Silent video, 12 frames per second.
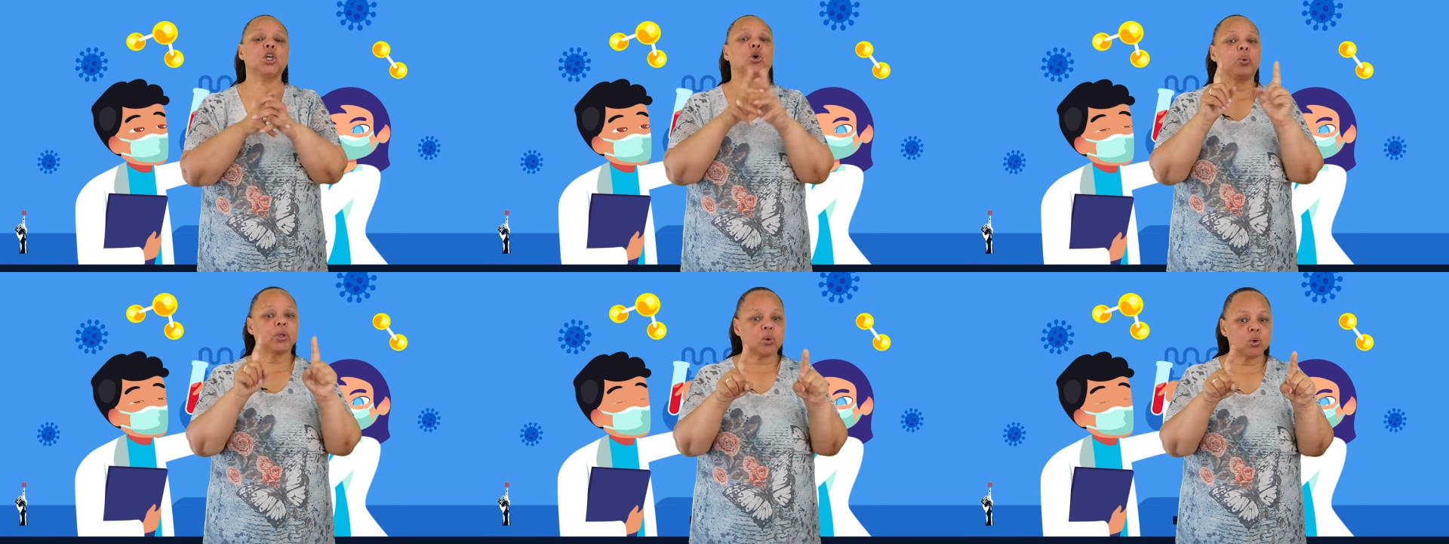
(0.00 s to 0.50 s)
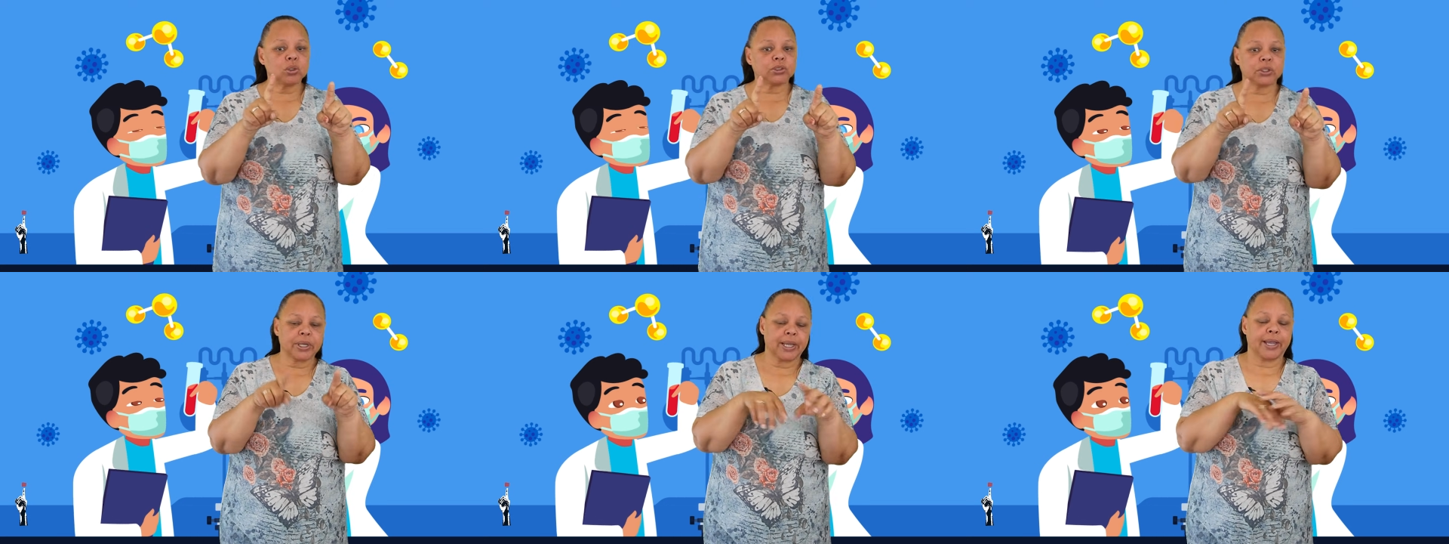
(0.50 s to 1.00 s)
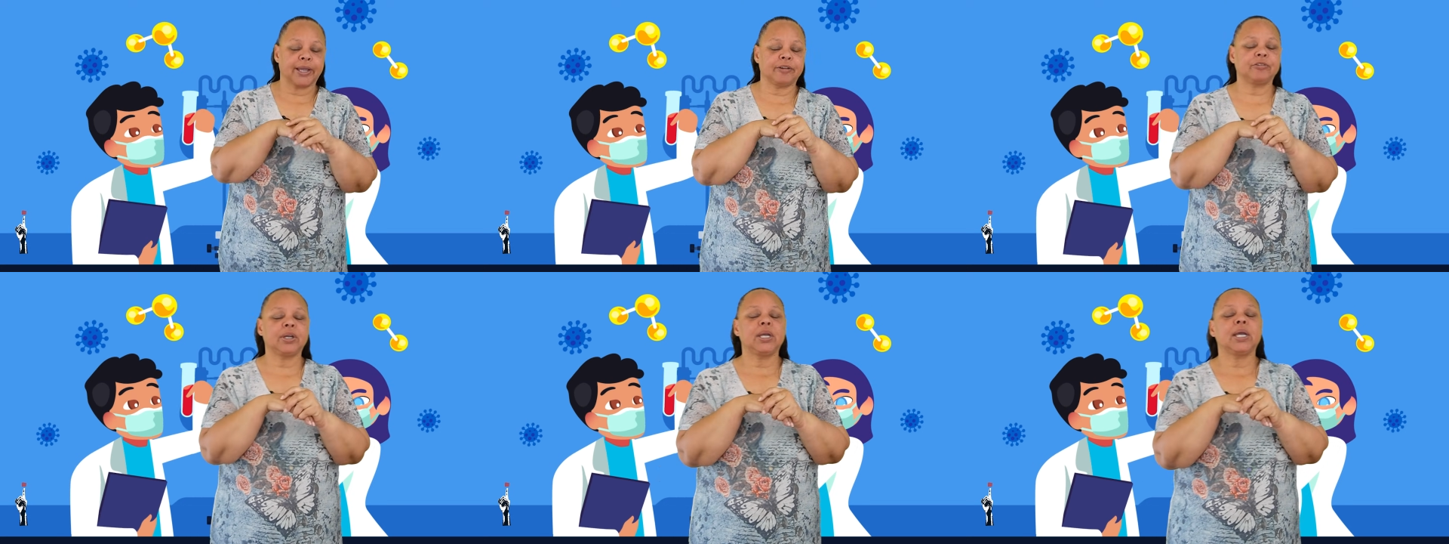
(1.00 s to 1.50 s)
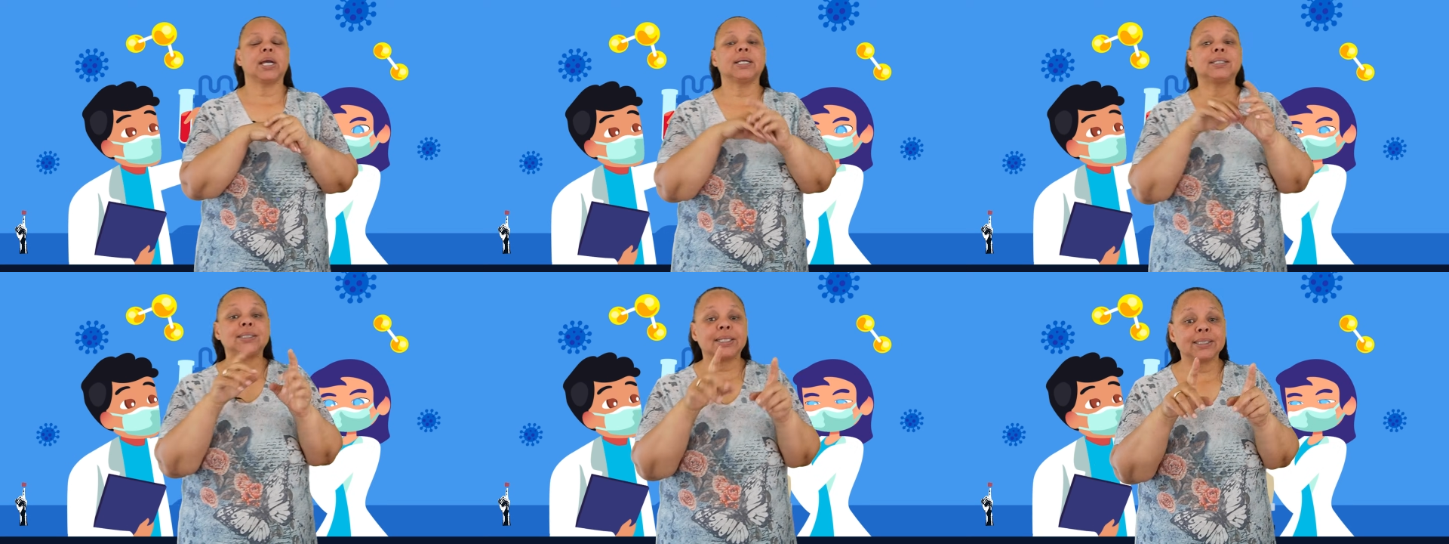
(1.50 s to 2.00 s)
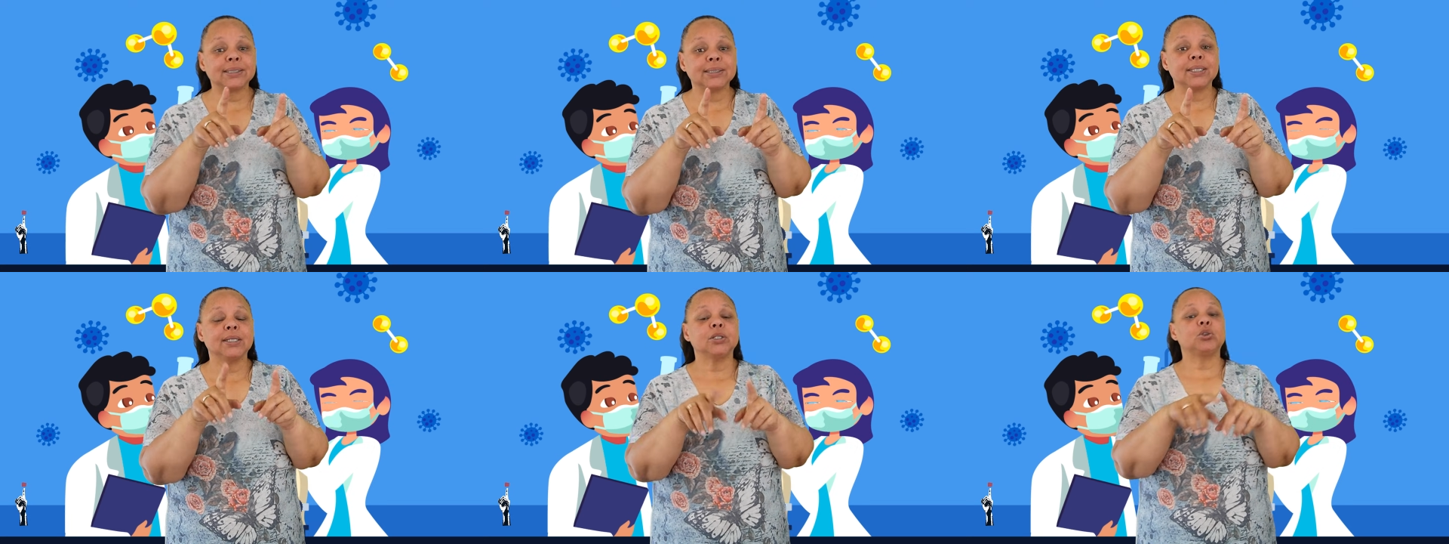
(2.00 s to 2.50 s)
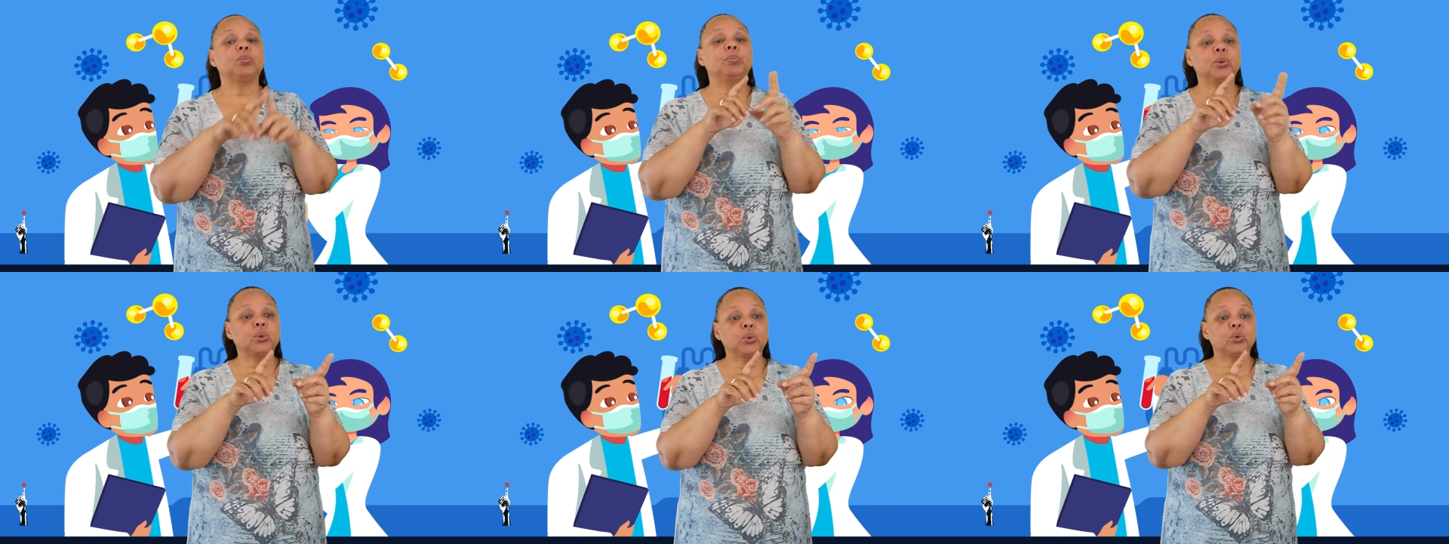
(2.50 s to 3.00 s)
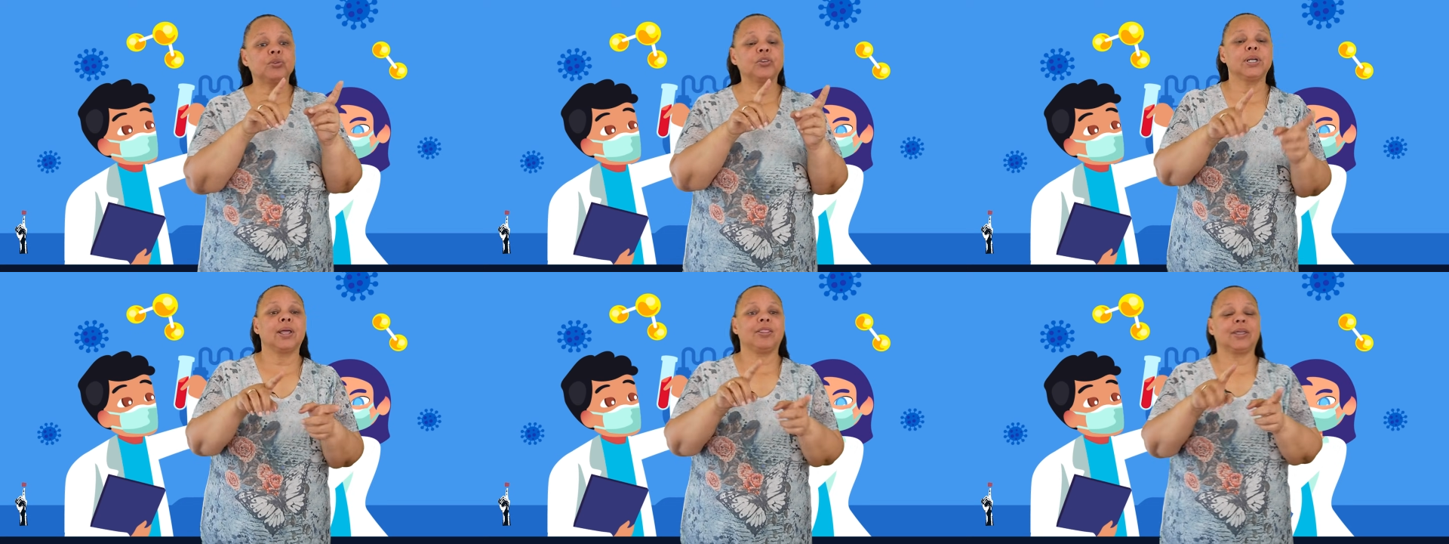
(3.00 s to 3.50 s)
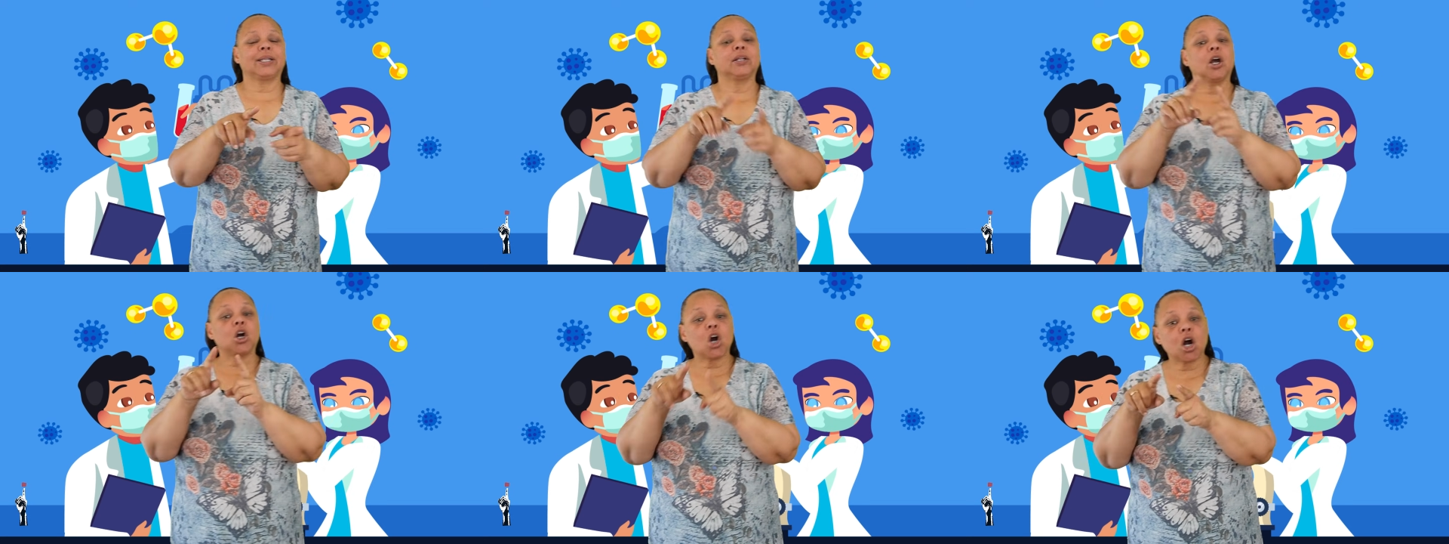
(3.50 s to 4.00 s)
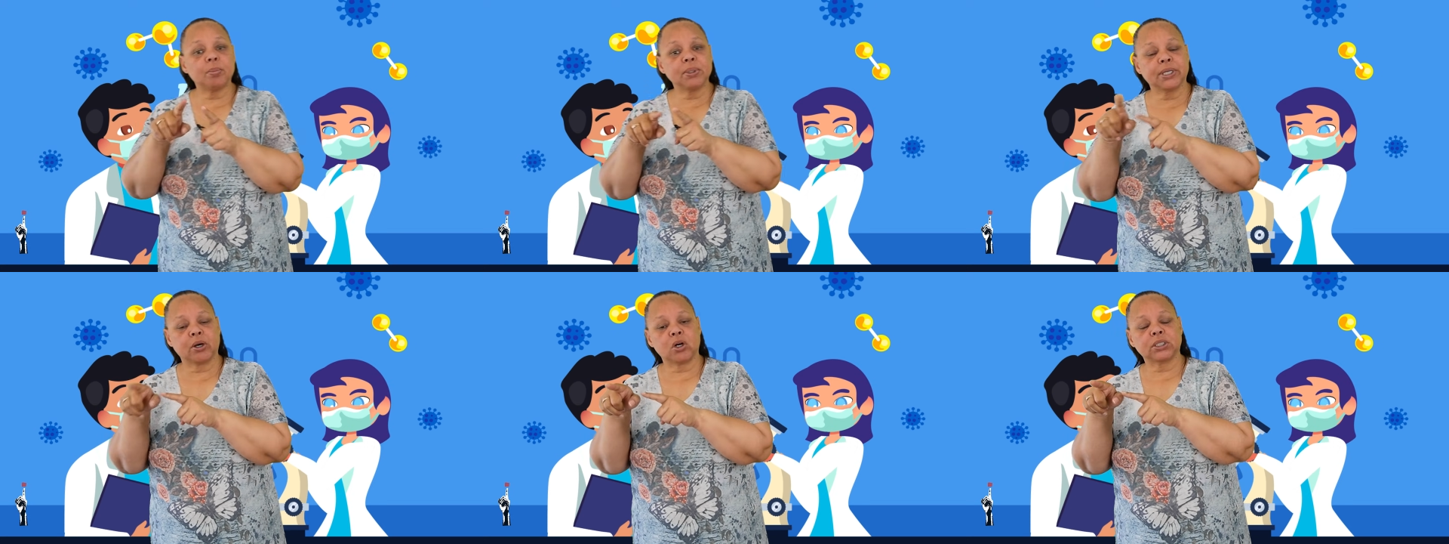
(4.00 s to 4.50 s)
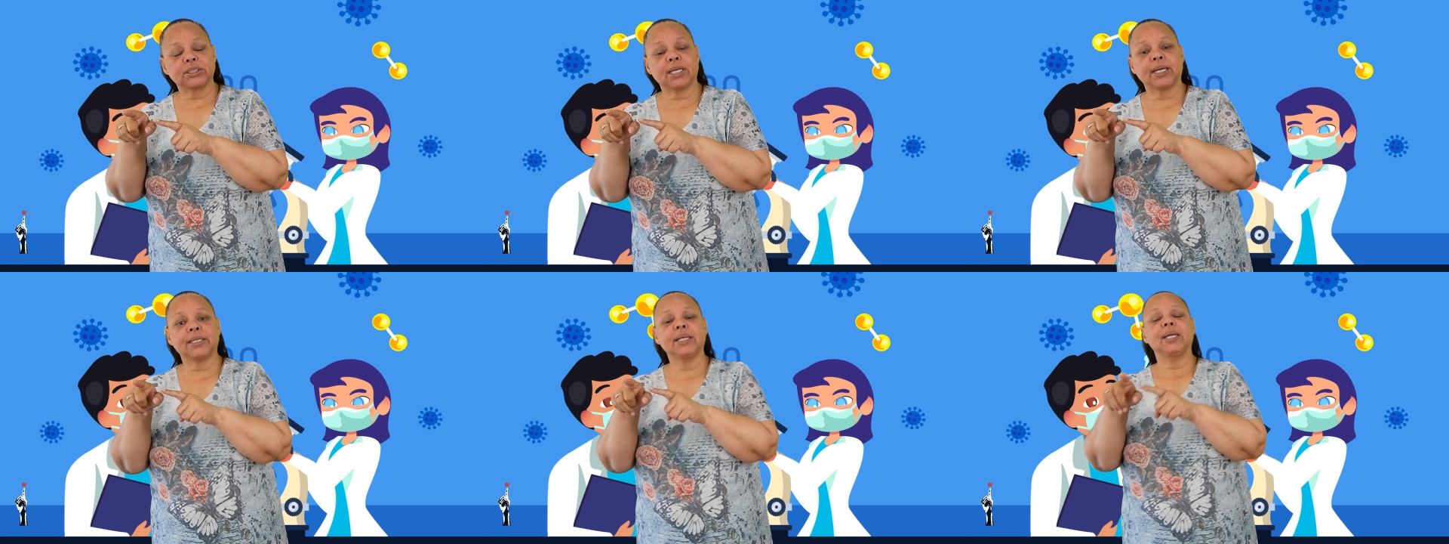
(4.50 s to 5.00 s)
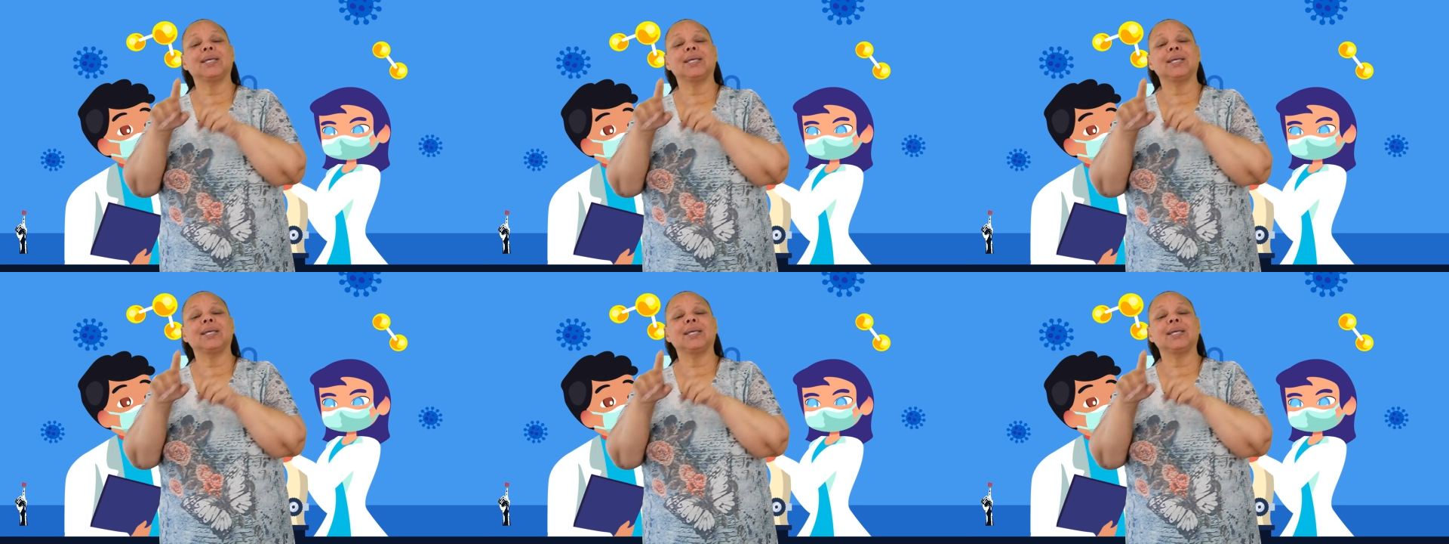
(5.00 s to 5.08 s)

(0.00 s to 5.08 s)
we also have a test to prove that carbon dioxide